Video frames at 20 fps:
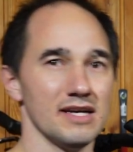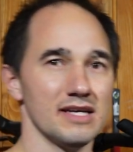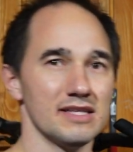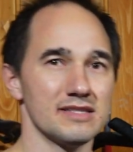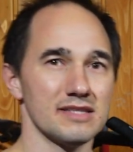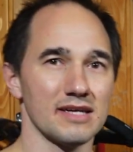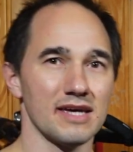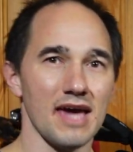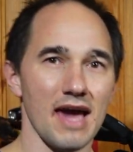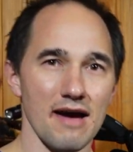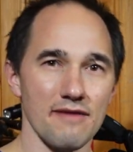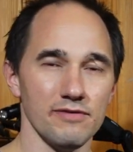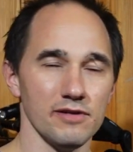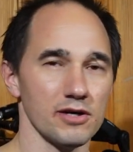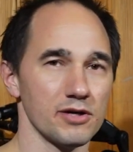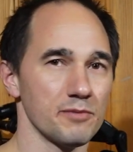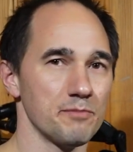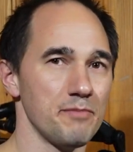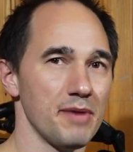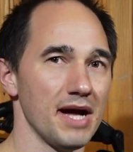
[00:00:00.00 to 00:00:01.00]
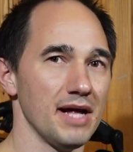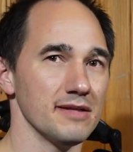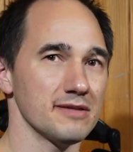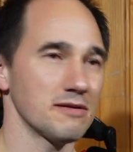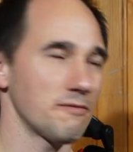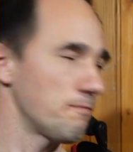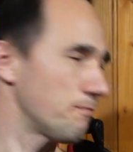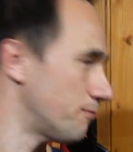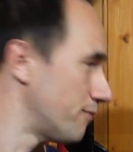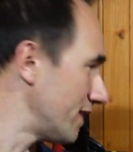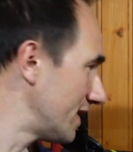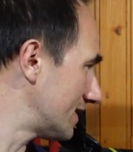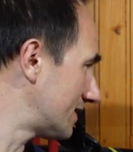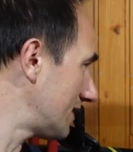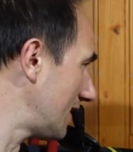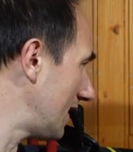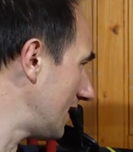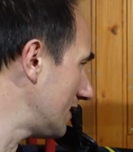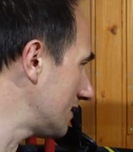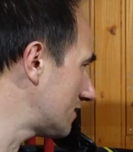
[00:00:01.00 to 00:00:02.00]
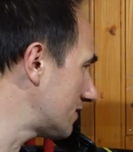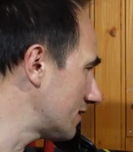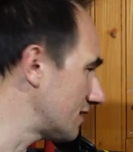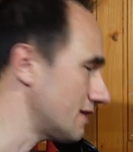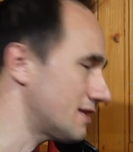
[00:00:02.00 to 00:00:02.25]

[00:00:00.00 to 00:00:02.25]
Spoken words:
It's a Kevlar belt built into the